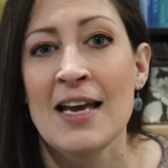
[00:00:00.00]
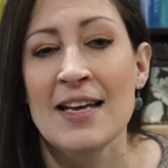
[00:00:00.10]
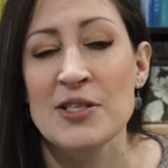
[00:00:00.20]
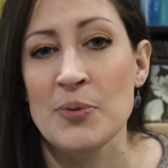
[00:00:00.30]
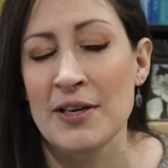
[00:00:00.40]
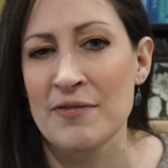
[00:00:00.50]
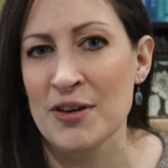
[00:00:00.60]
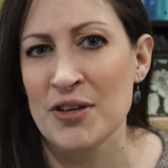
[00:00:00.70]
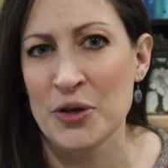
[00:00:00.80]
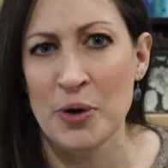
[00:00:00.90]
It's one of
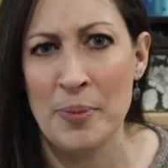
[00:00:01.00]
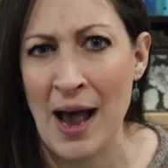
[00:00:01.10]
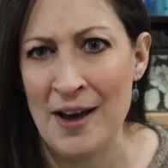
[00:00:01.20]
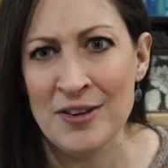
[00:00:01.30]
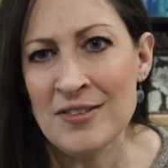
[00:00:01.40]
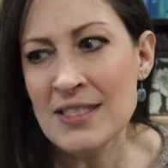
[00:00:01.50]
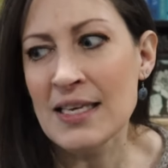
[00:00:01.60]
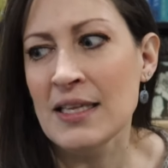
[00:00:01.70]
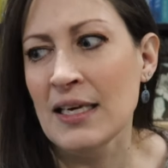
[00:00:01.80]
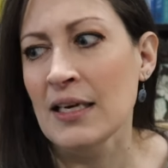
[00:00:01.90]
their newer patterns, I
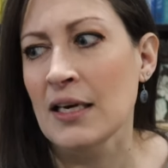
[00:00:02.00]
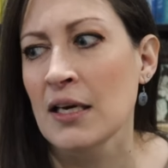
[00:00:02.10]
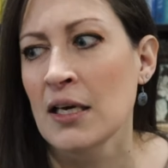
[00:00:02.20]
think,